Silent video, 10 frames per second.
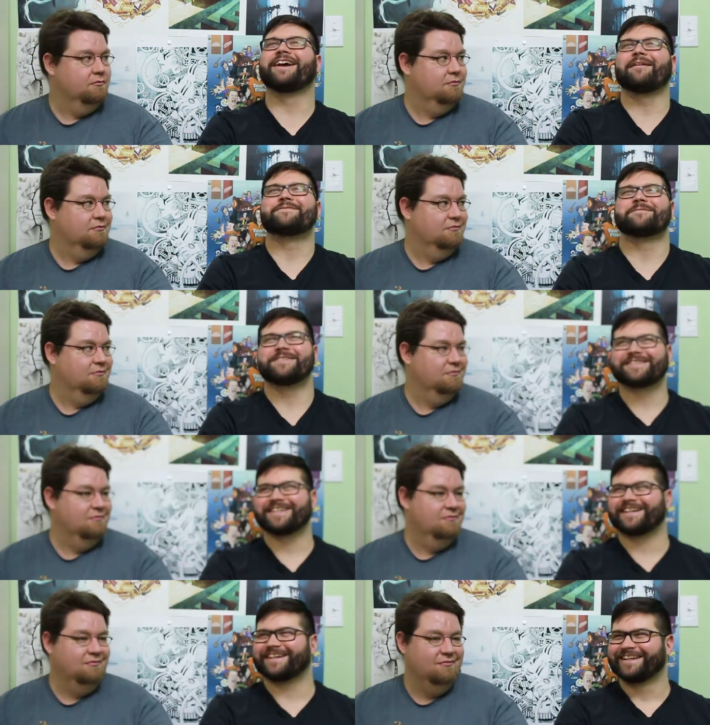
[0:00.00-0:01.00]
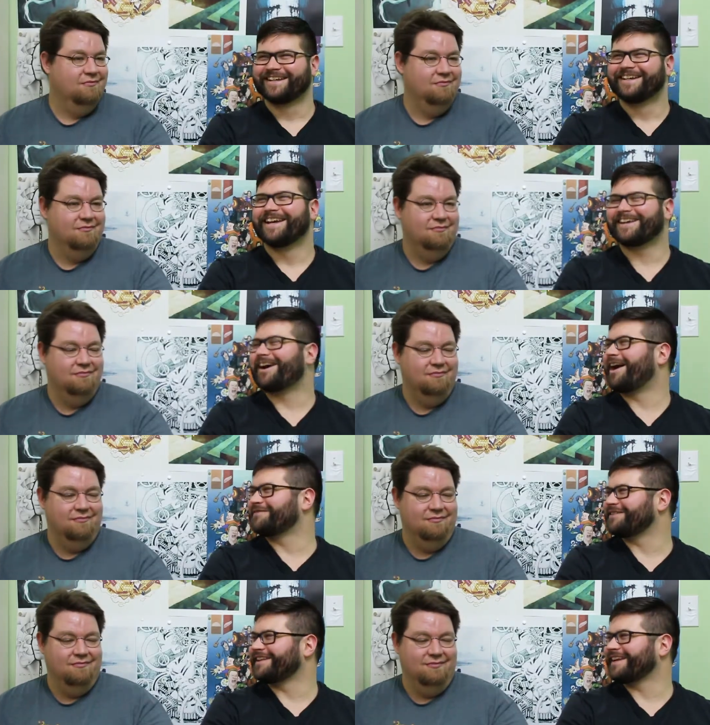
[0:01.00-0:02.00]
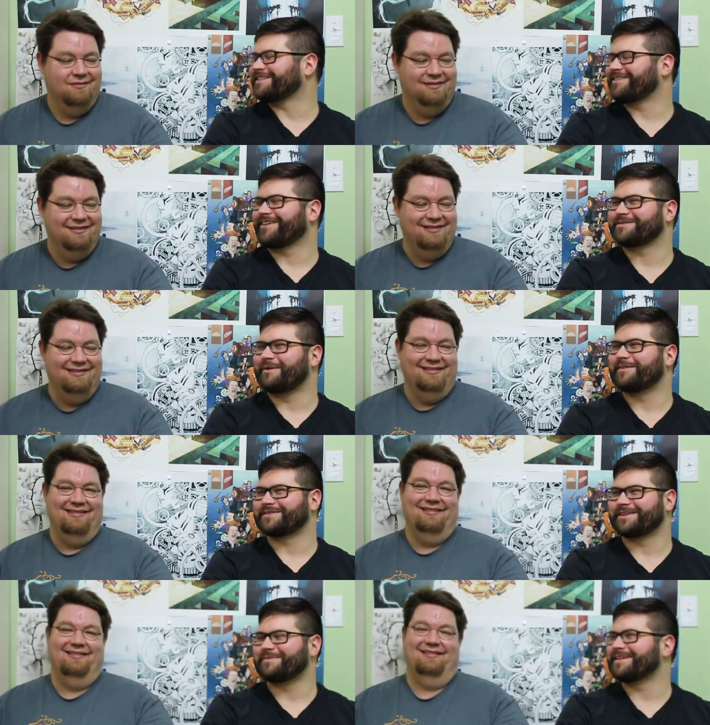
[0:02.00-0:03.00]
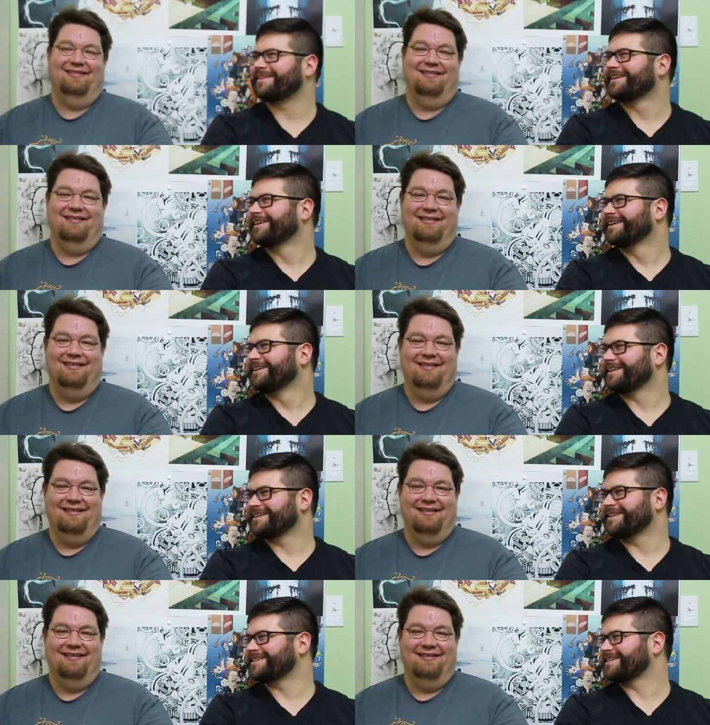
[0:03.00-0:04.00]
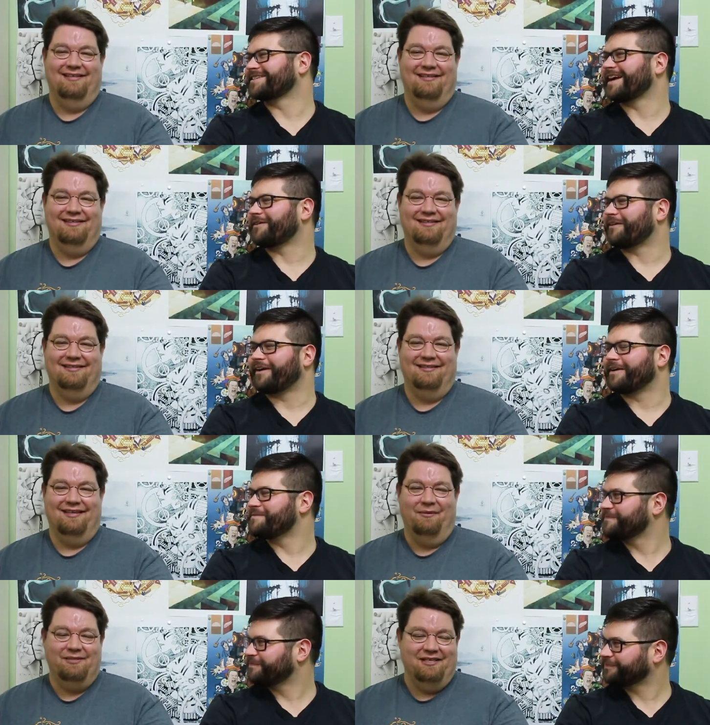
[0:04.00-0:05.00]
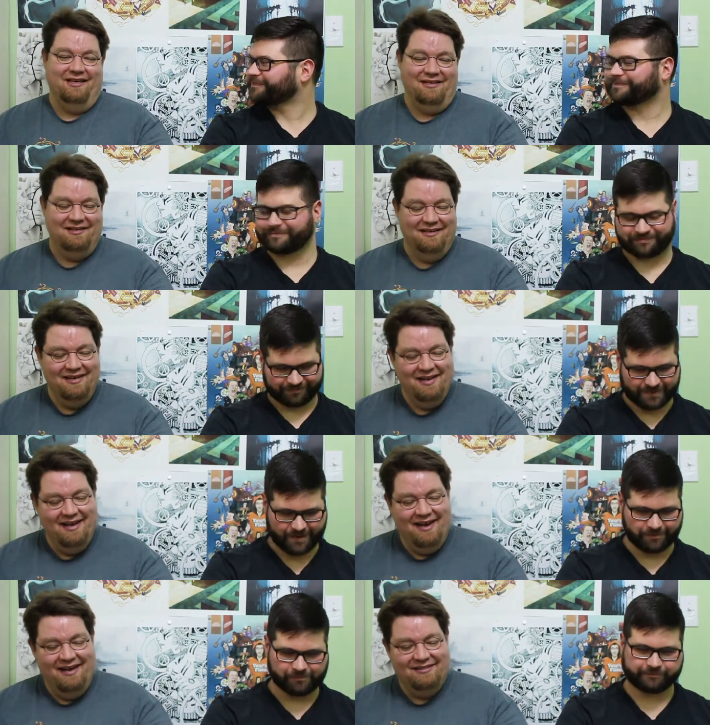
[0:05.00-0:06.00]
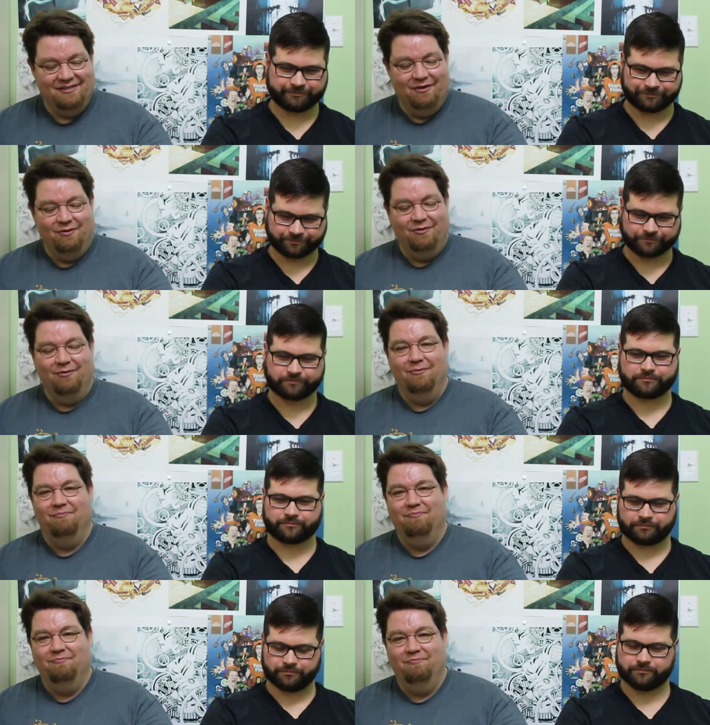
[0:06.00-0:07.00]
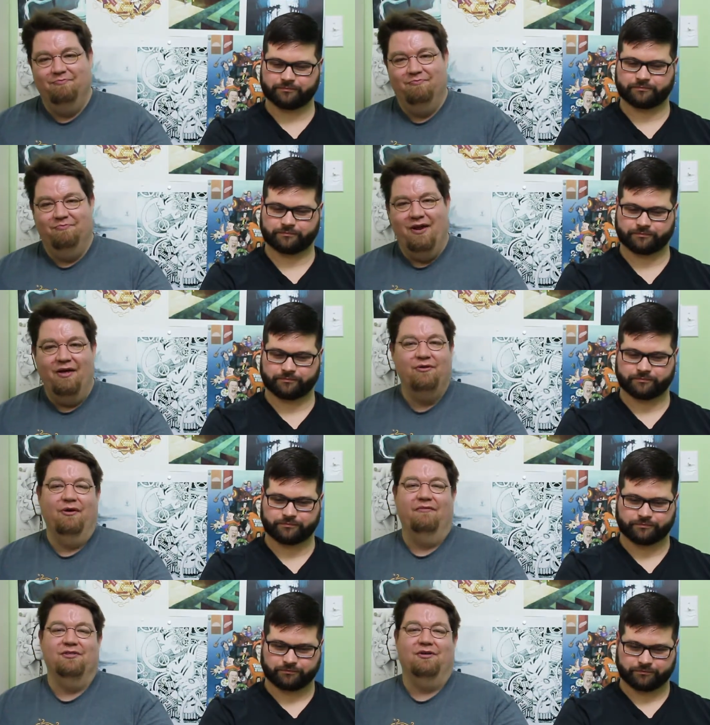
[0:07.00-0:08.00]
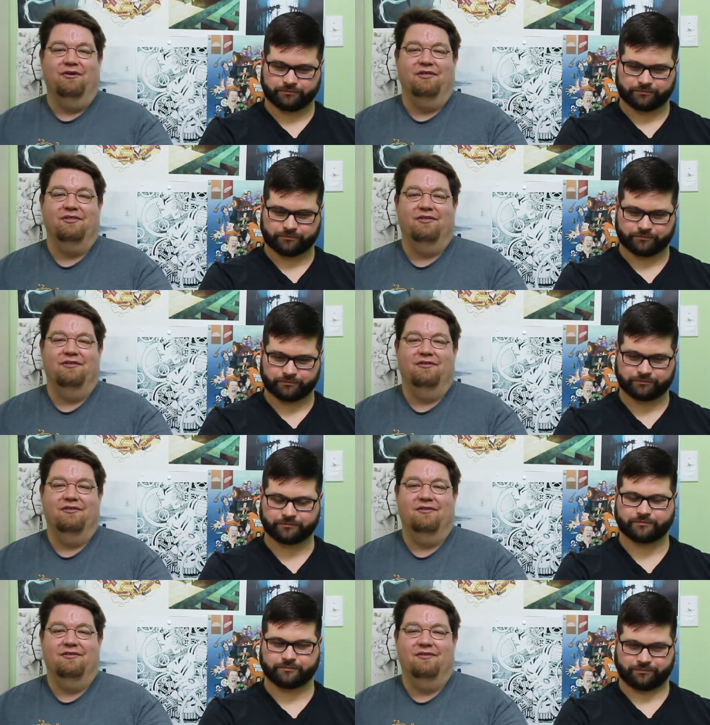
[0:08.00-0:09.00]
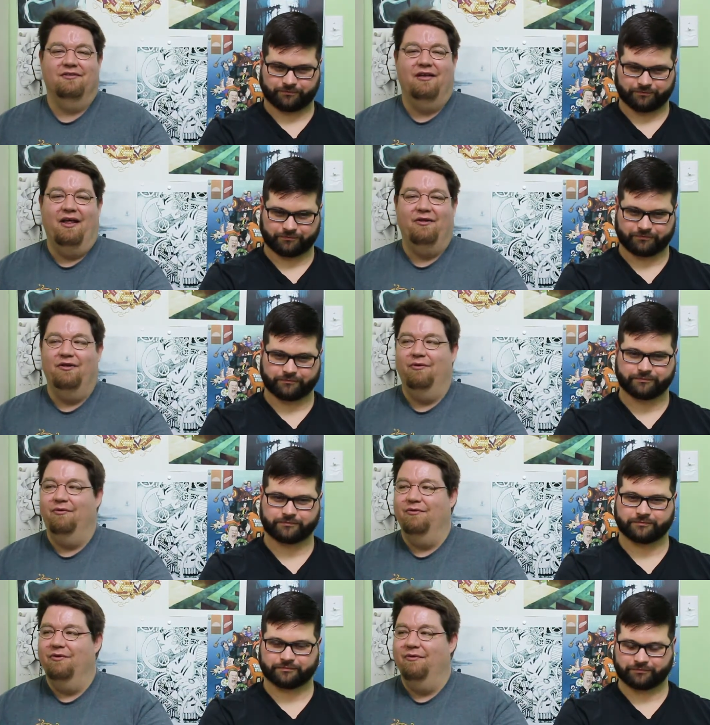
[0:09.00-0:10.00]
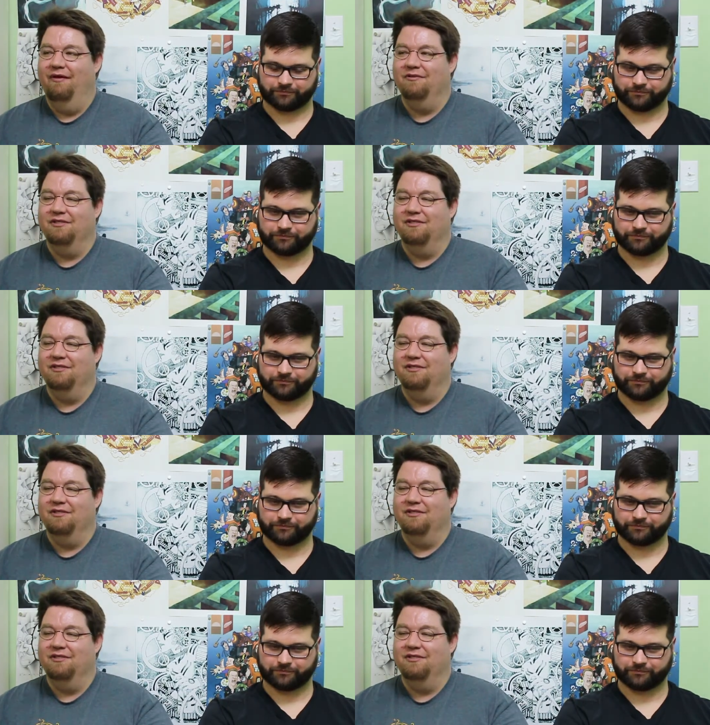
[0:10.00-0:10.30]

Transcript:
Speaker 1: optimistic and, and confident that song twelve is gonna be is gonna sound alright.
Speaker 2: I'm excited. Yeah. So now that you have this courage, mm-hmm. now that you you have this